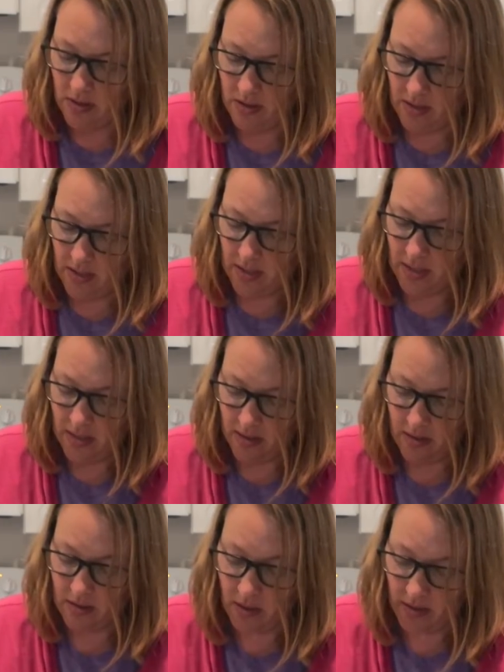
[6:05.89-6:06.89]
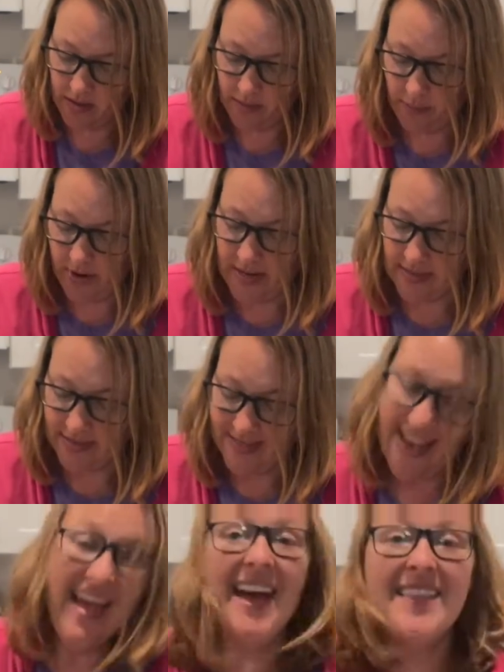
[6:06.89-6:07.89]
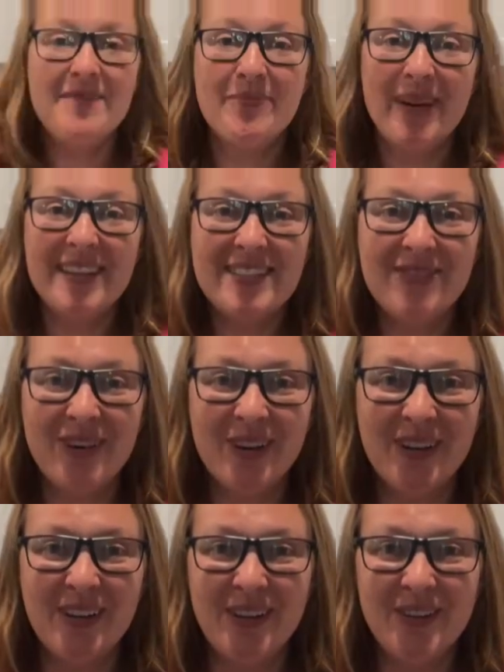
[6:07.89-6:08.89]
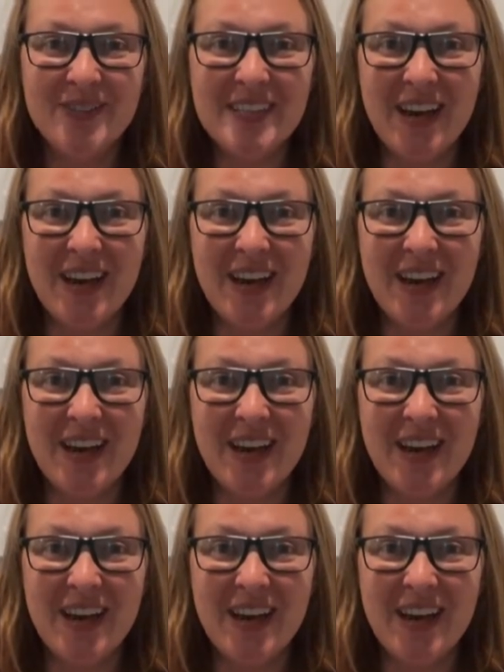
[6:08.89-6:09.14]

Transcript: the garlic press and then press 4 cloves